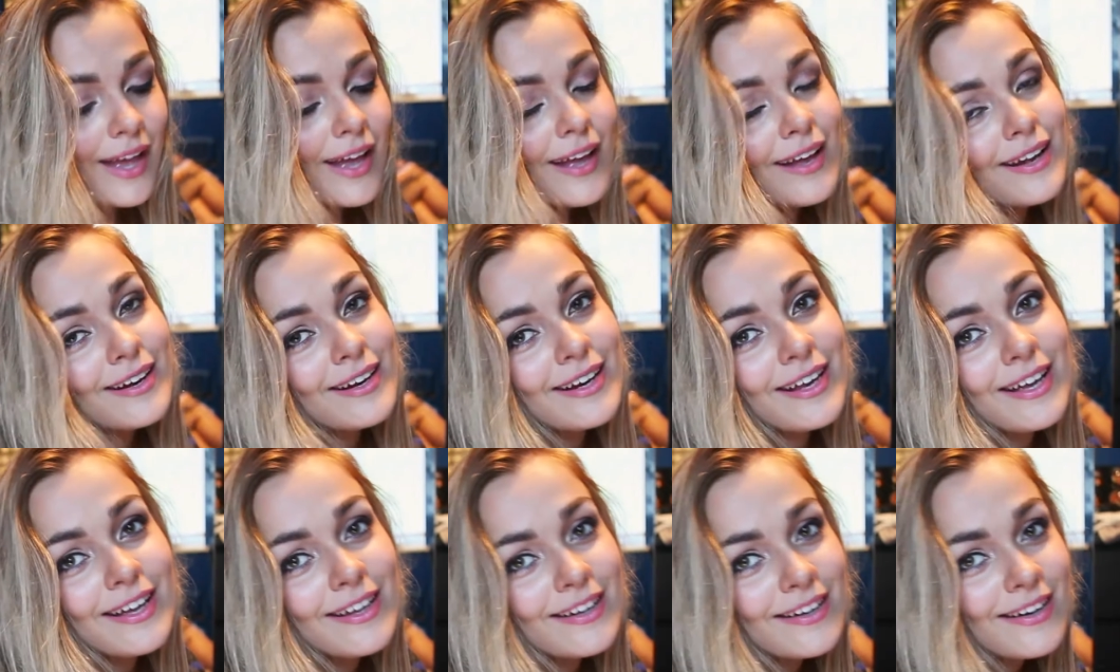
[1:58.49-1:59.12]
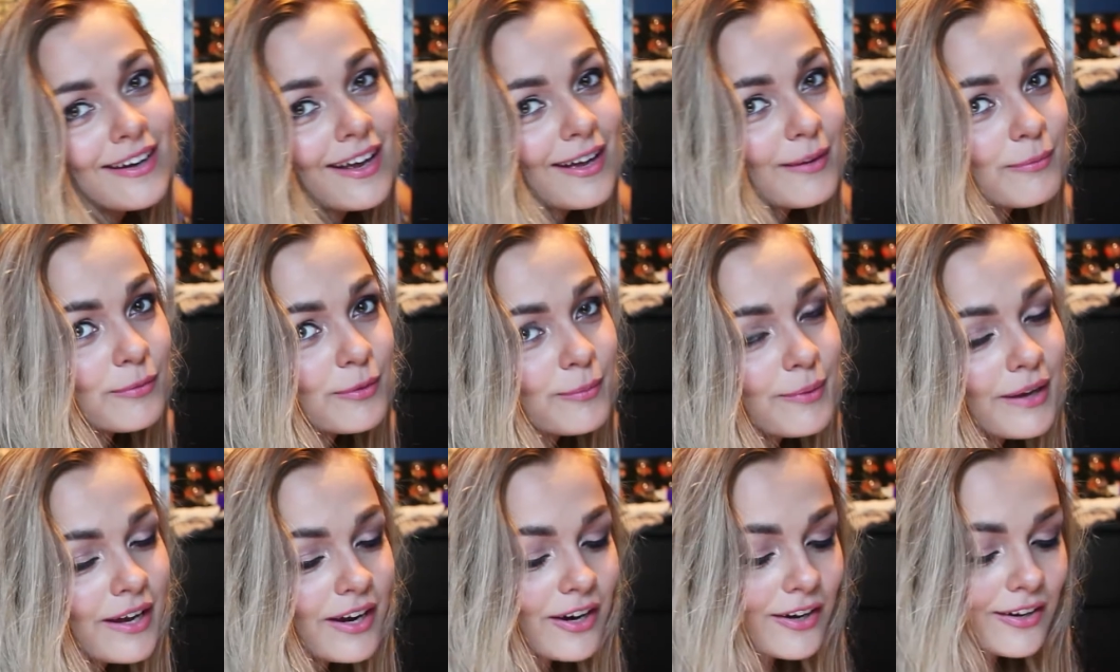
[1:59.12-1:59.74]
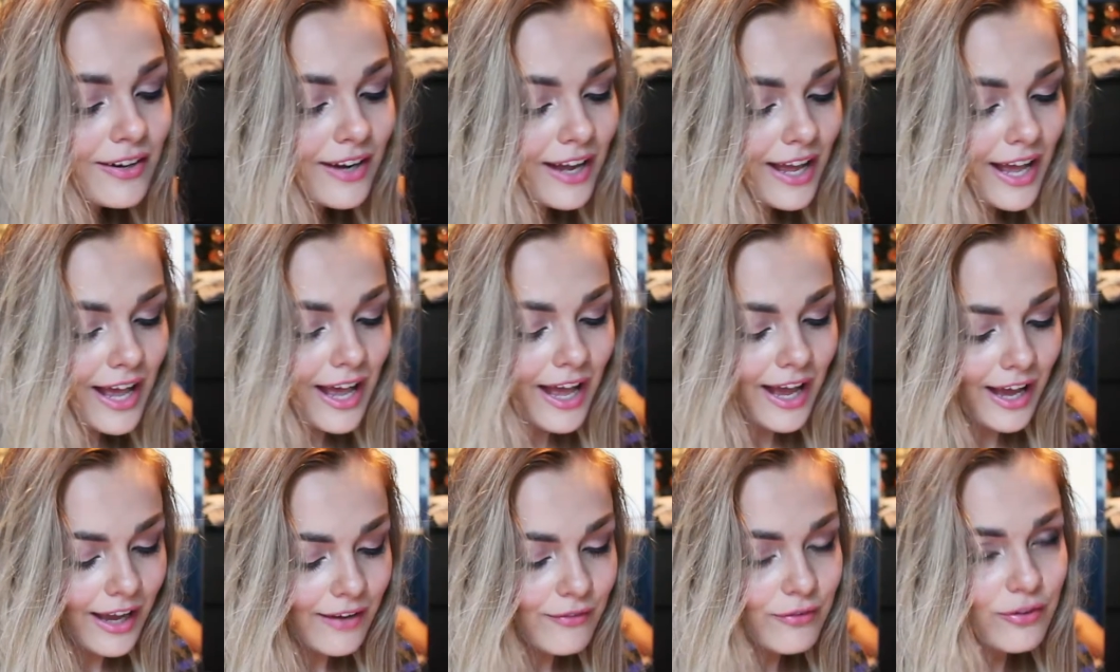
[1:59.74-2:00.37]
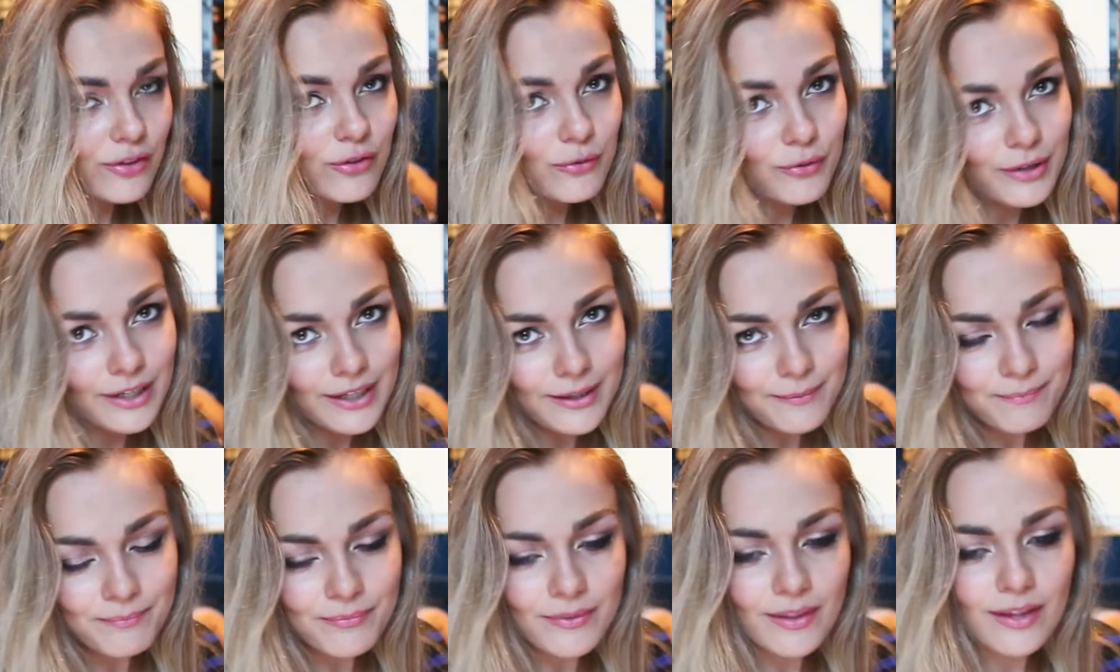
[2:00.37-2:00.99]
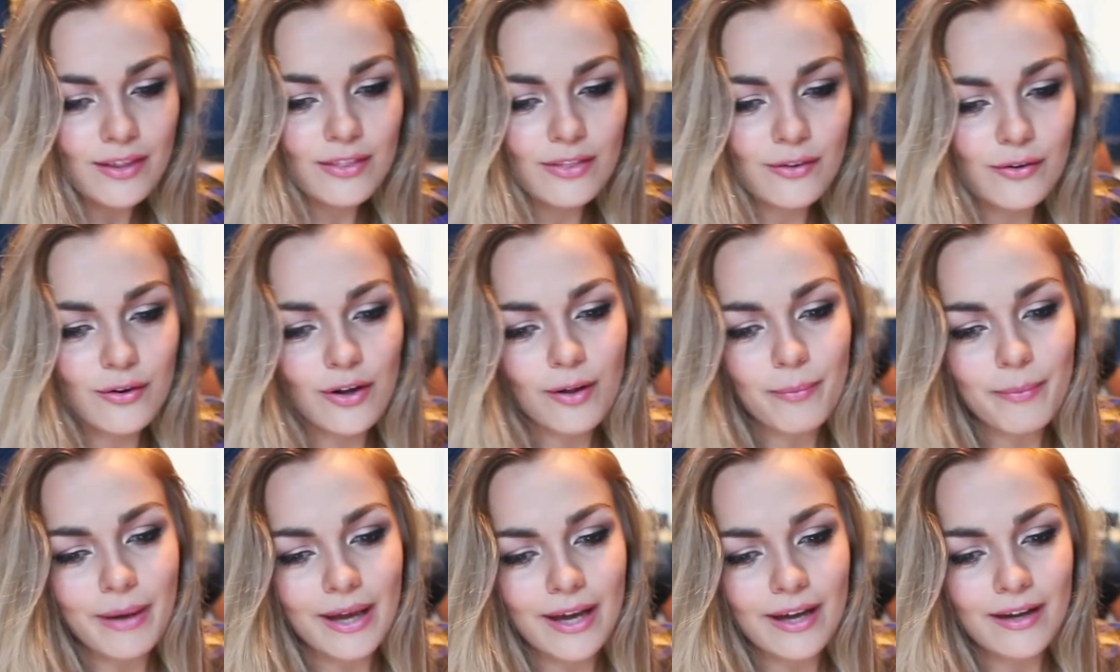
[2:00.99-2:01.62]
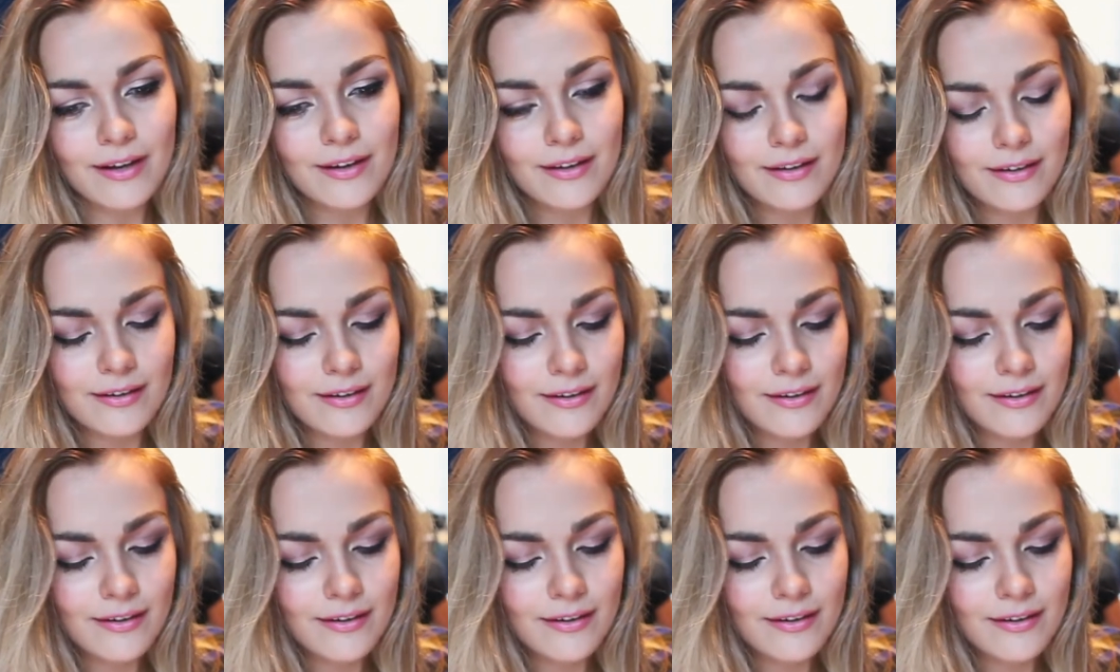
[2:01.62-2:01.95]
And again, I'm prepared. I have 3. They're all MAC.